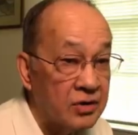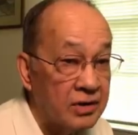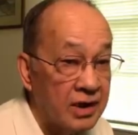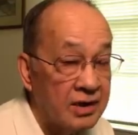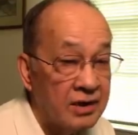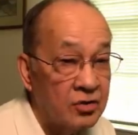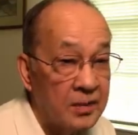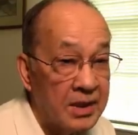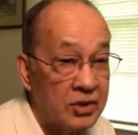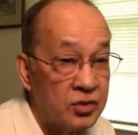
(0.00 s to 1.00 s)
so they need
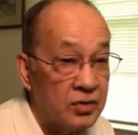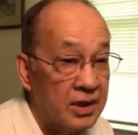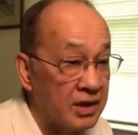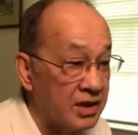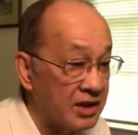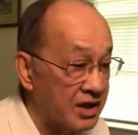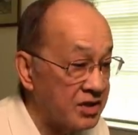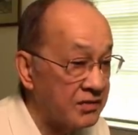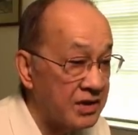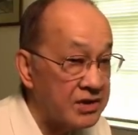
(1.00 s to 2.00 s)
to make sure that it
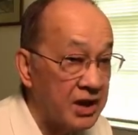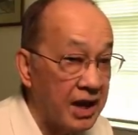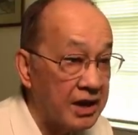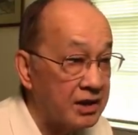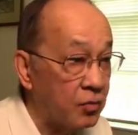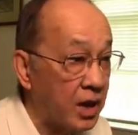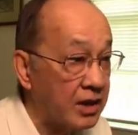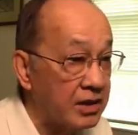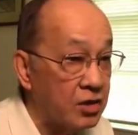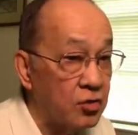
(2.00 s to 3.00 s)
gets investigated
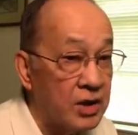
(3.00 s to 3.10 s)
while in the